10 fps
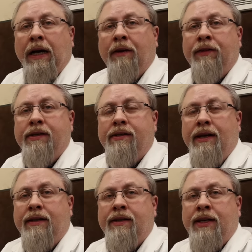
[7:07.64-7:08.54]
Now for this
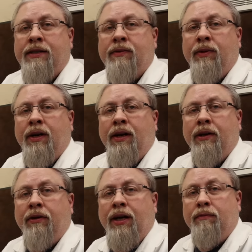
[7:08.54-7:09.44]
next test, we're going to
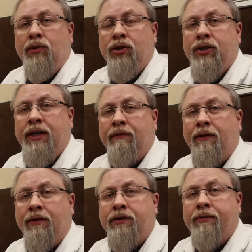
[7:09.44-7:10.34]
go ahead and push the inverter